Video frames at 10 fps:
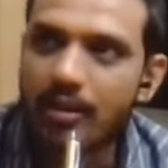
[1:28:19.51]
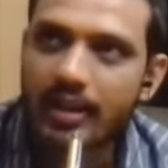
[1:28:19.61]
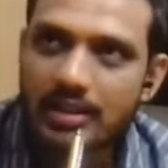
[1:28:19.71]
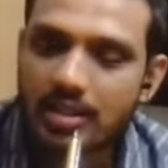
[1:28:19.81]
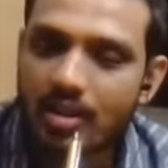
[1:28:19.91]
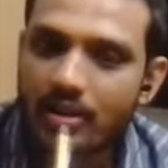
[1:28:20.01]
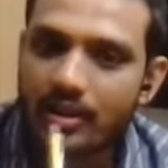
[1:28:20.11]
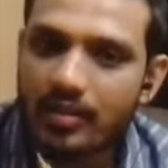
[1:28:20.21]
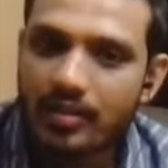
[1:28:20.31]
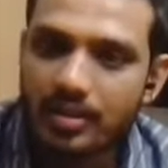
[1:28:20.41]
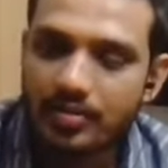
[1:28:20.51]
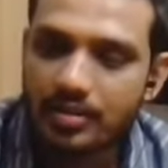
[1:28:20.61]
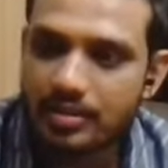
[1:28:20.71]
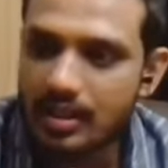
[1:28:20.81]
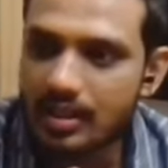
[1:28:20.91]
whereas in contour crafting
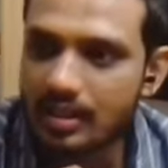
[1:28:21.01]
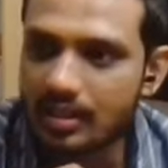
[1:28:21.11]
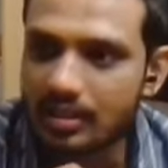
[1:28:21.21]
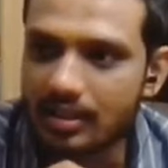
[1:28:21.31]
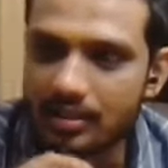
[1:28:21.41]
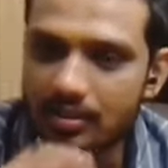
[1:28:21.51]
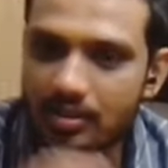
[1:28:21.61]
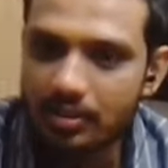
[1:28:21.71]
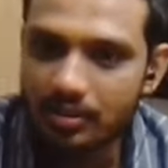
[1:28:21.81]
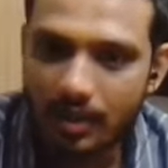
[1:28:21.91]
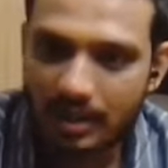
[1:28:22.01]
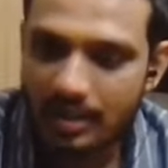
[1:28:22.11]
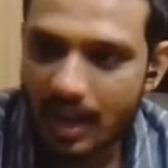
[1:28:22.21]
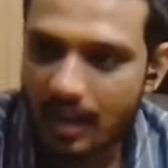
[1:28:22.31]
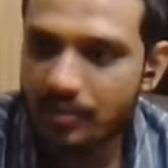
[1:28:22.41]
if you see you you
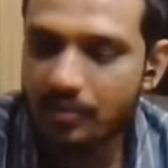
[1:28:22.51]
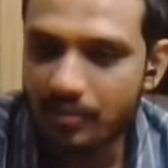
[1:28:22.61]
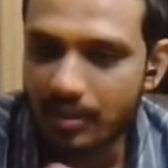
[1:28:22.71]
actually have